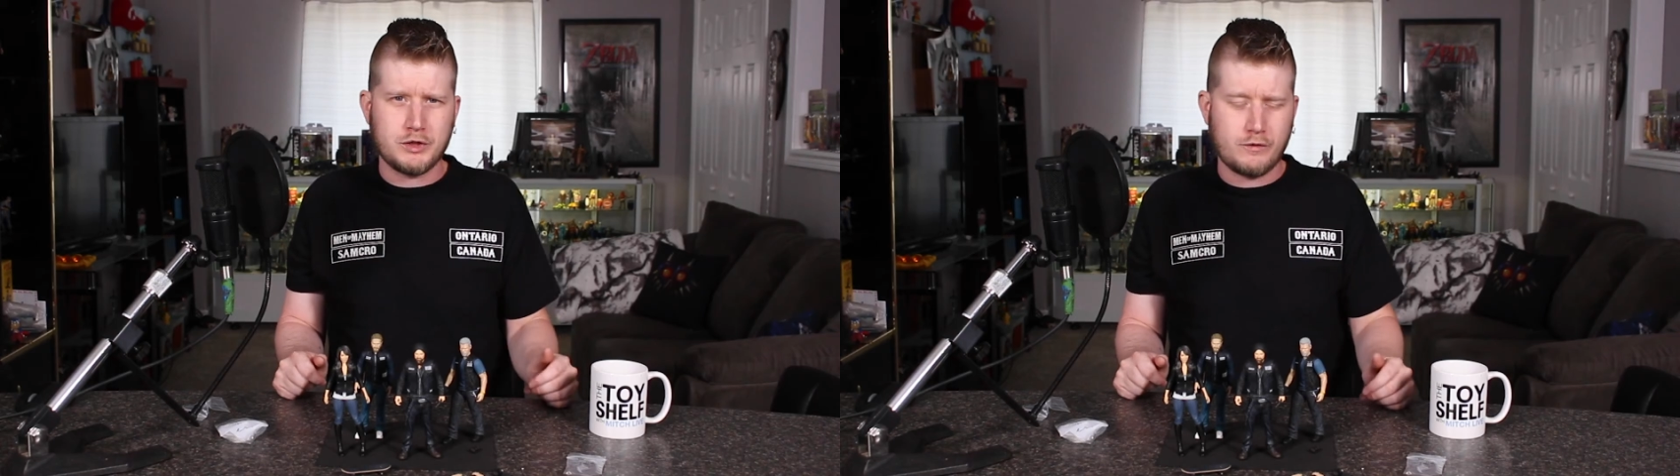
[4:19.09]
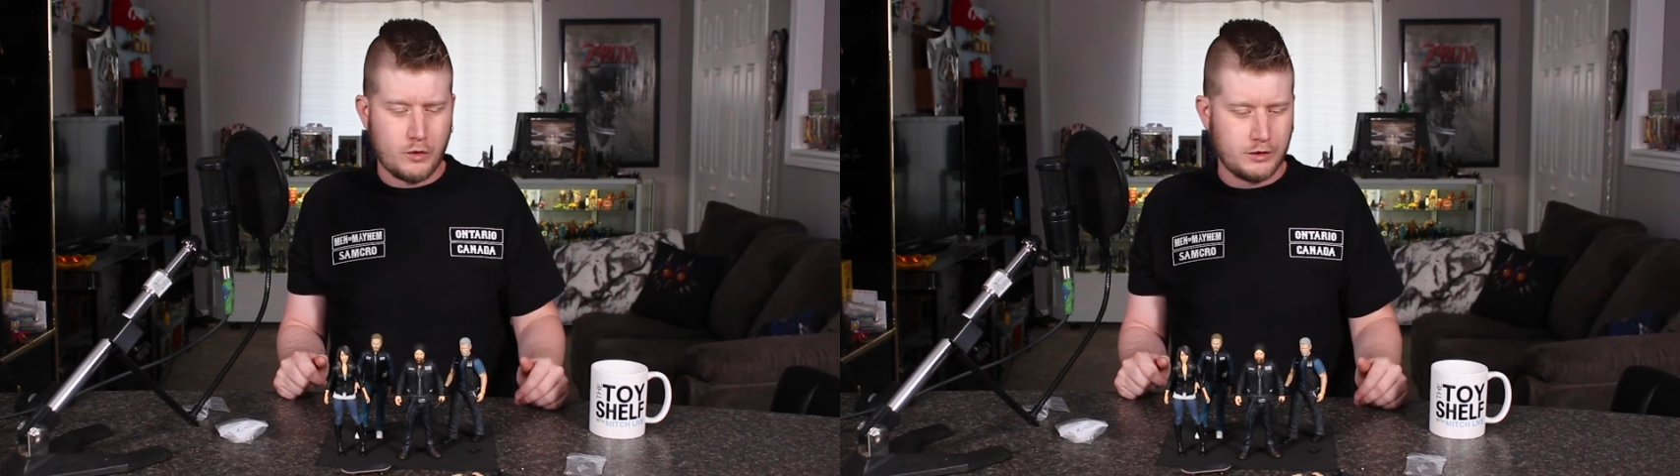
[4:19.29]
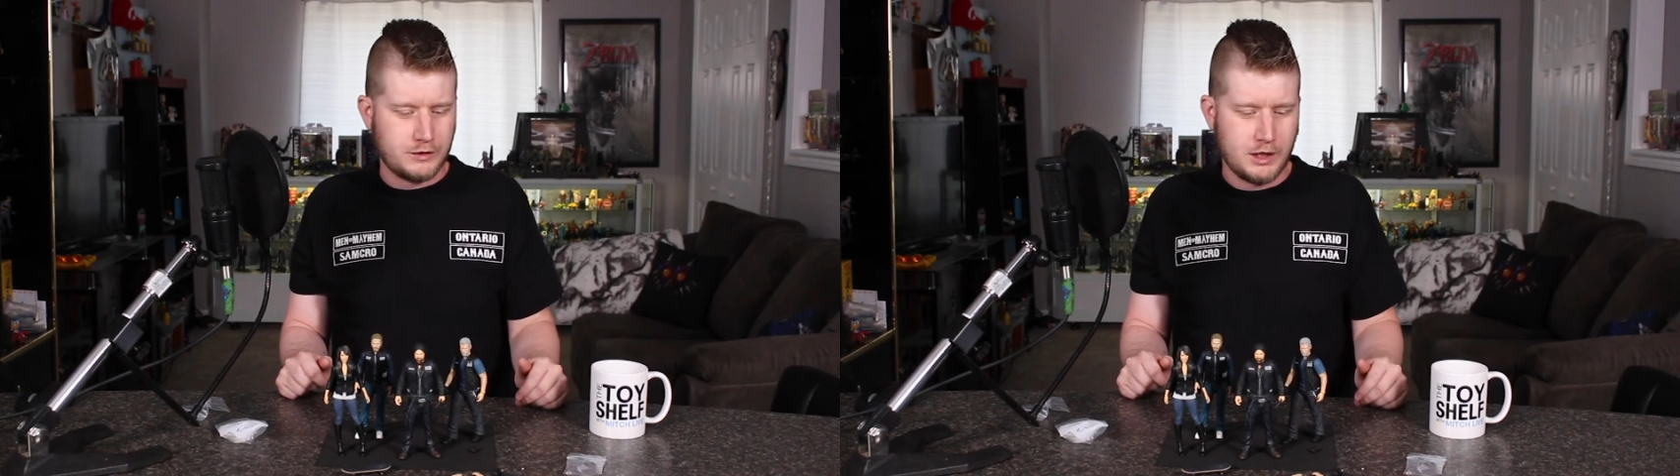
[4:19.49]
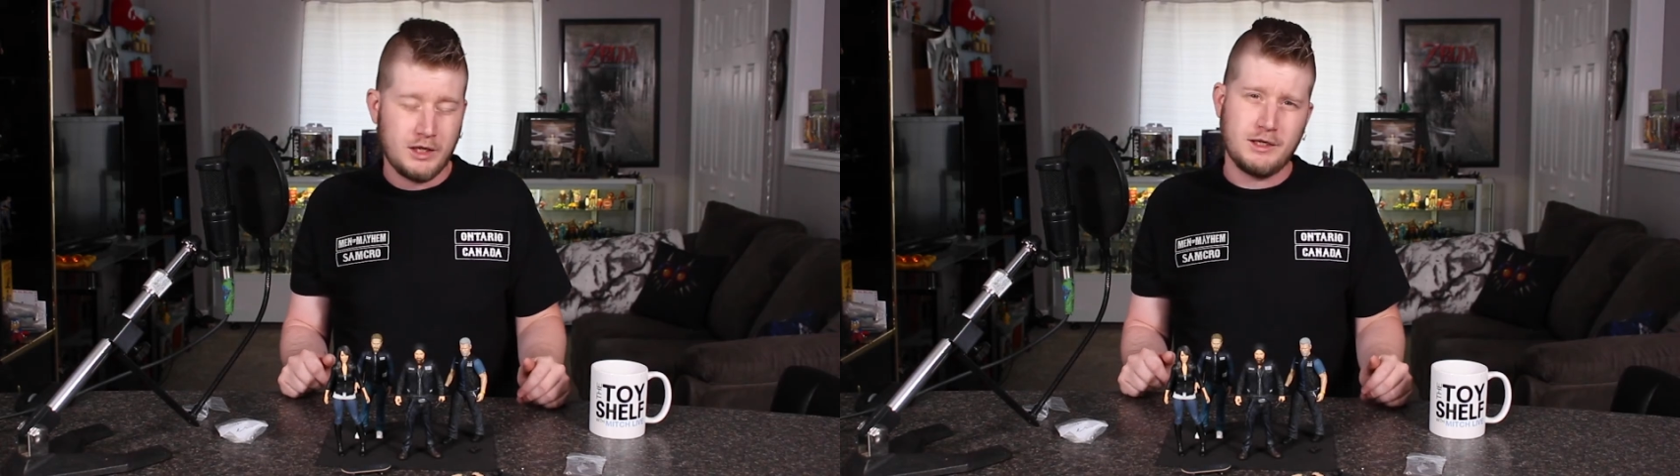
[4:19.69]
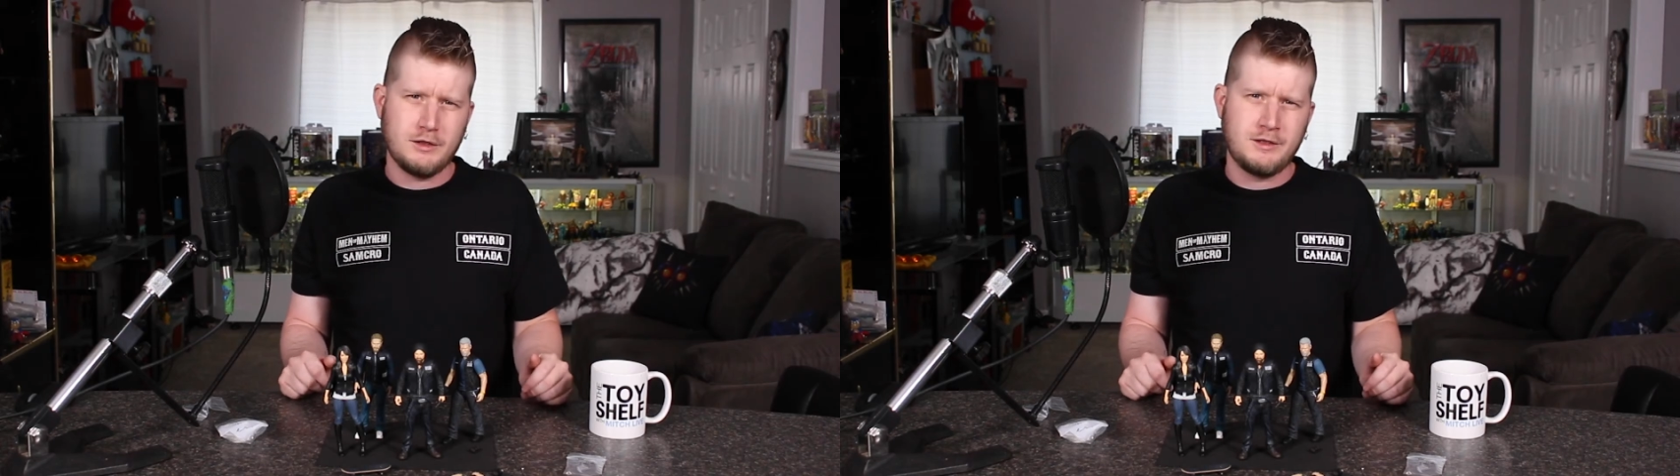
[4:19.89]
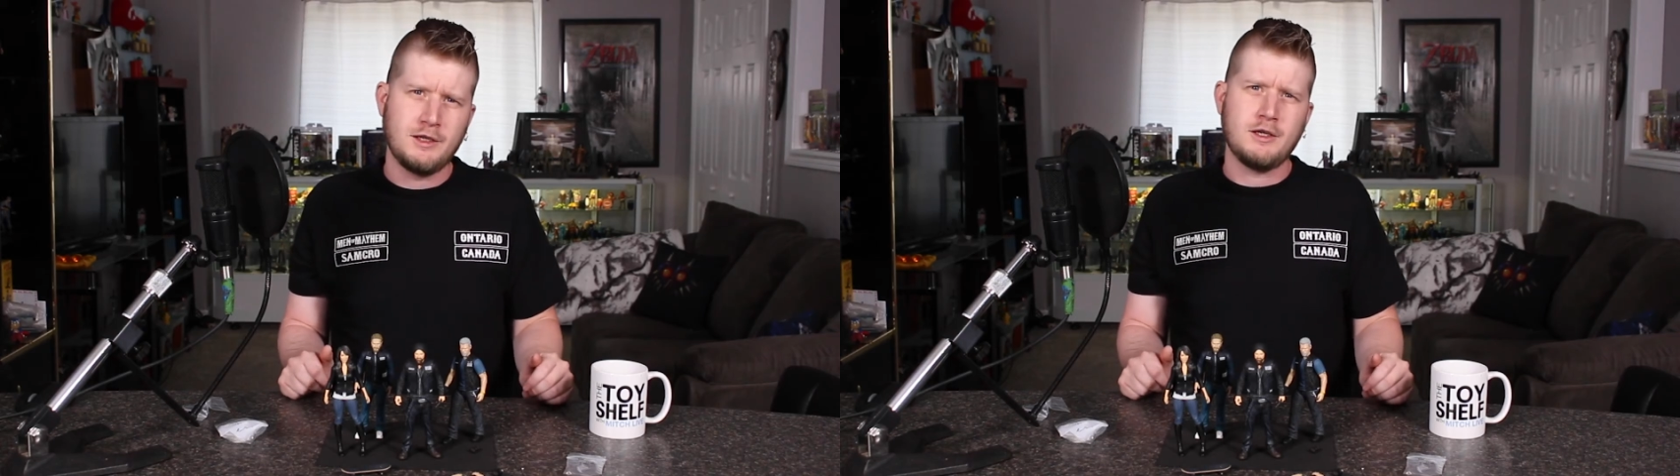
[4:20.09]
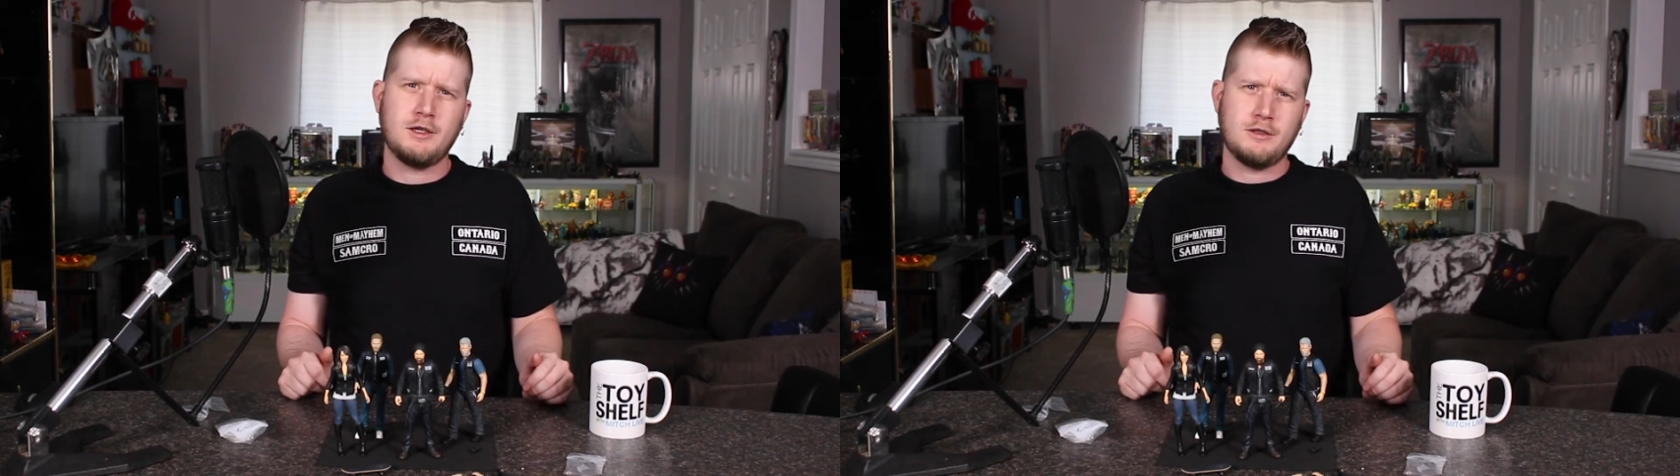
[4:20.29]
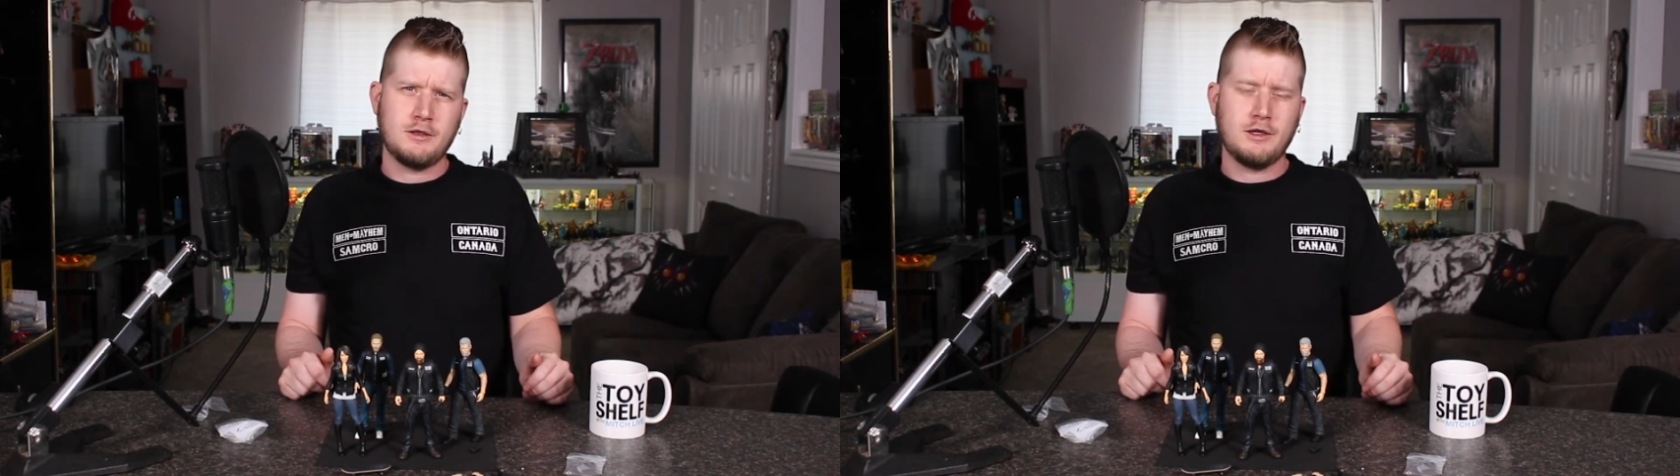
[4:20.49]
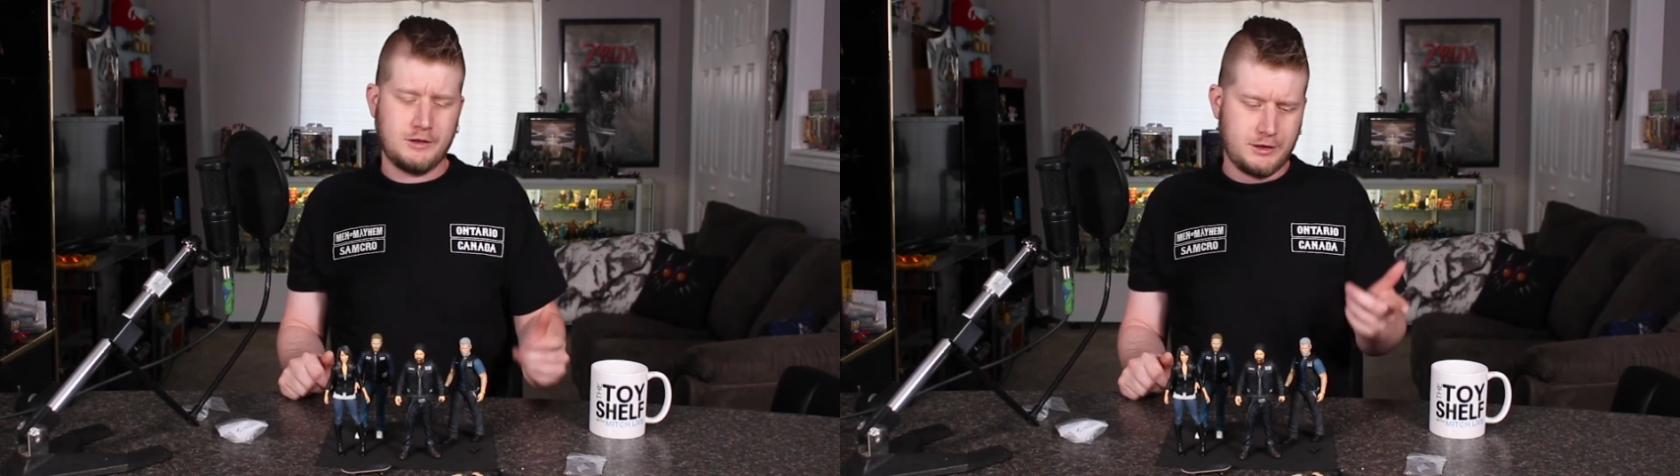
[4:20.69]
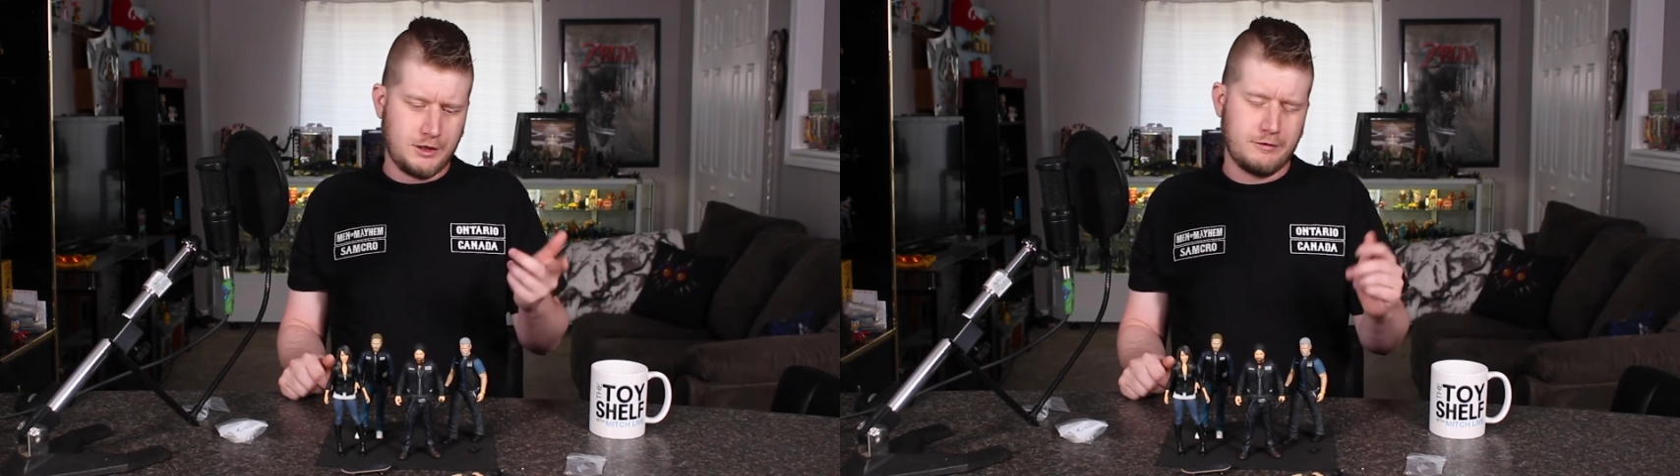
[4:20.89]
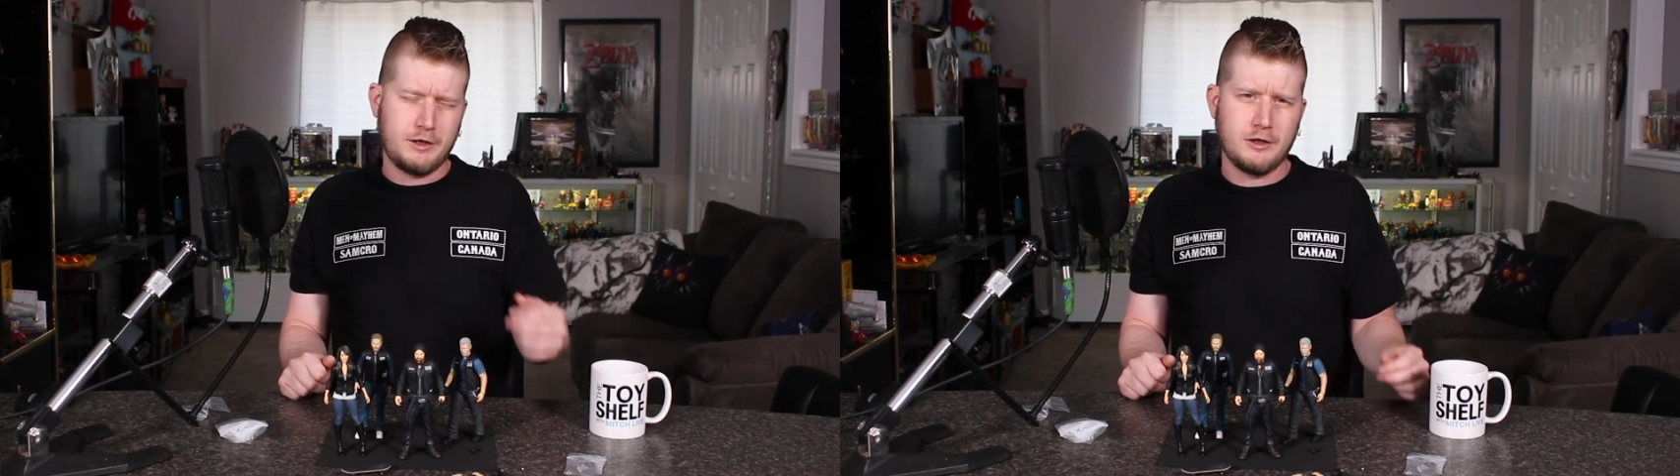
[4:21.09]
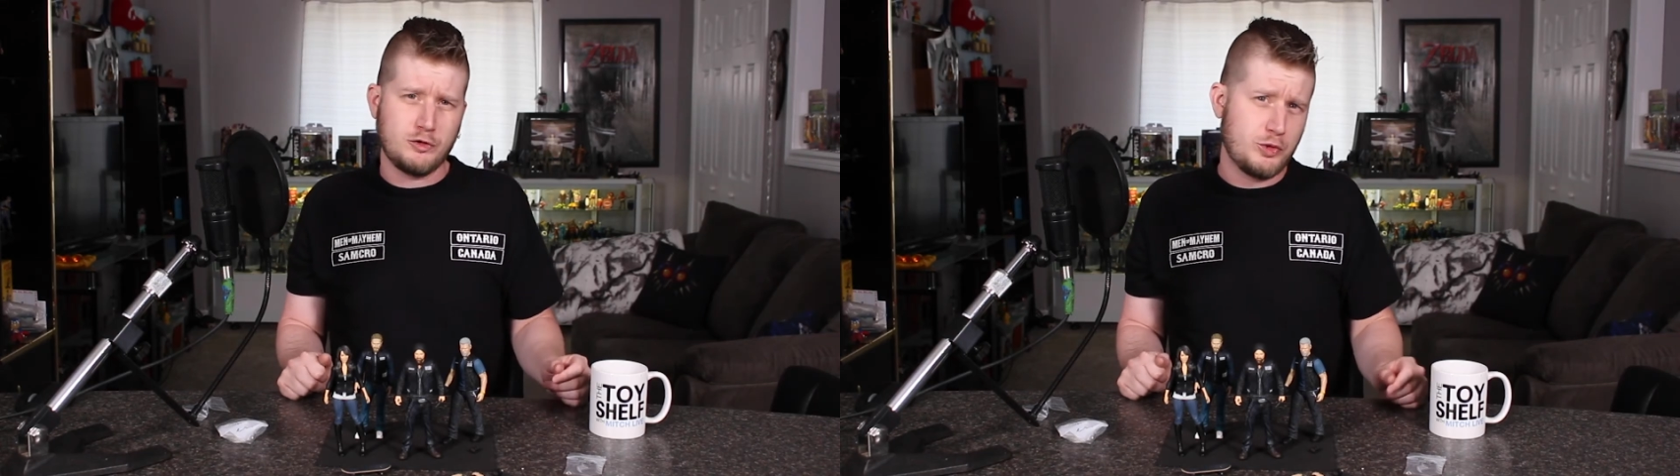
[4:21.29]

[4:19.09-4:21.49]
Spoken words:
of course is a significant